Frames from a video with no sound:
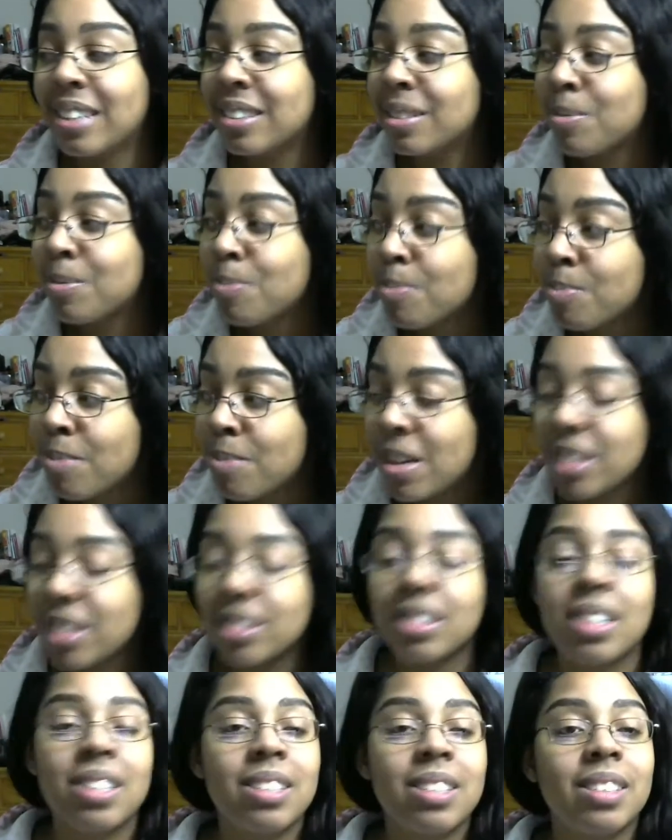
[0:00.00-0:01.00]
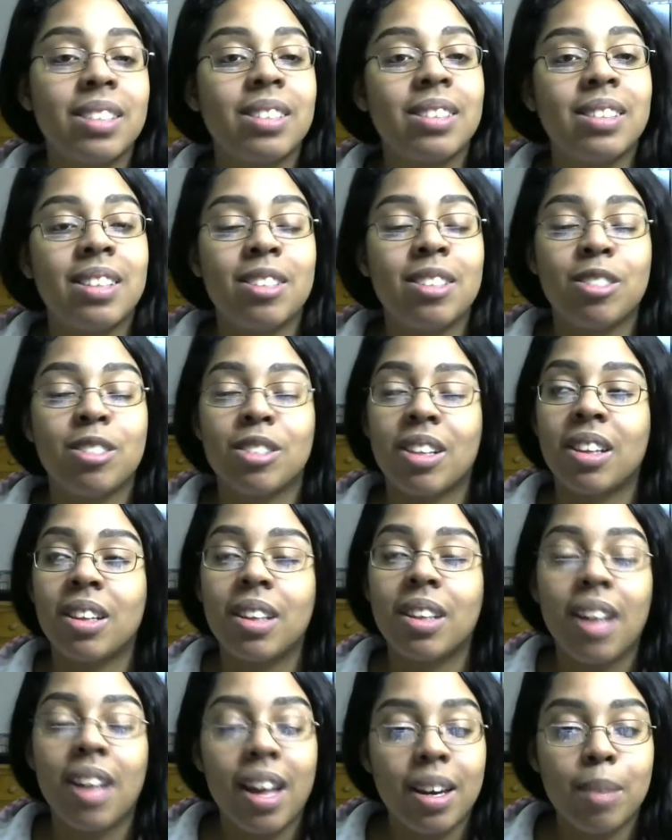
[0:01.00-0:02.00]
much as there's a
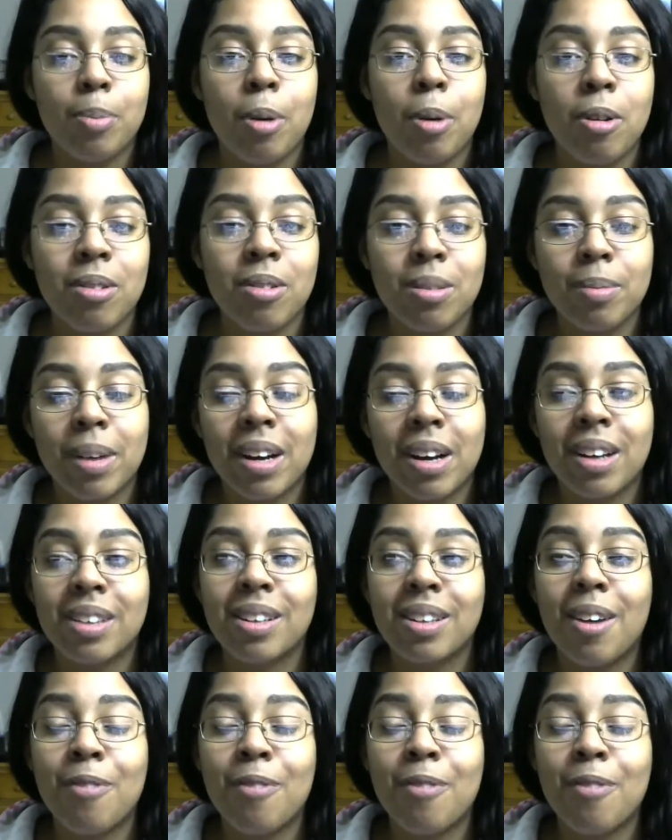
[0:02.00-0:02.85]
lot of Pokemon,